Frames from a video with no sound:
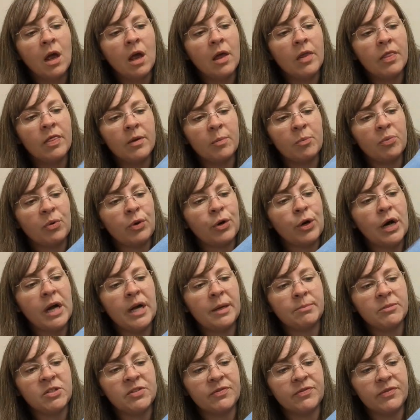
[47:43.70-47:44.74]
and the
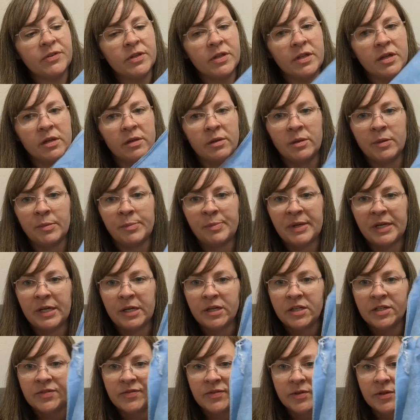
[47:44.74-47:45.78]
prompt for the
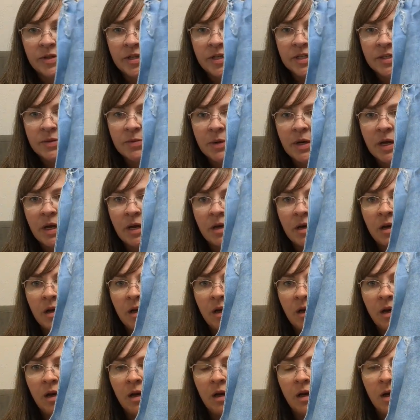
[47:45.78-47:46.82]
Olympics for this one
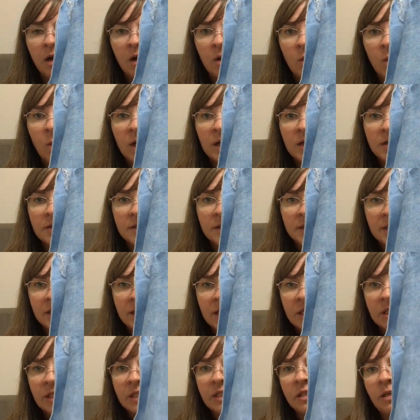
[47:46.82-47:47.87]
was
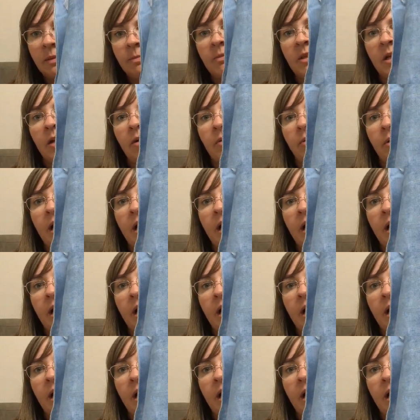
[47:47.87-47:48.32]
stitch something